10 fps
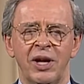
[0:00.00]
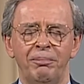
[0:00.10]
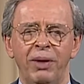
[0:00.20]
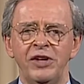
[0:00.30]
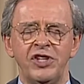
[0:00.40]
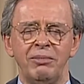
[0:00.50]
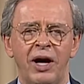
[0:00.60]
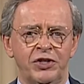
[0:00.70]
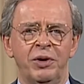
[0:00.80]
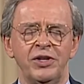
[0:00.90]
I'm placing
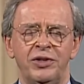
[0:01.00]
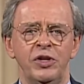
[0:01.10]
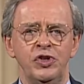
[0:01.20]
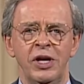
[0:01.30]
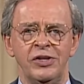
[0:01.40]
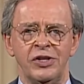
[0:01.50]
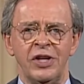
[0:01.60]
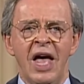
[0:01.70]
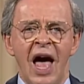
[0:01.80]
my trust in Jesus.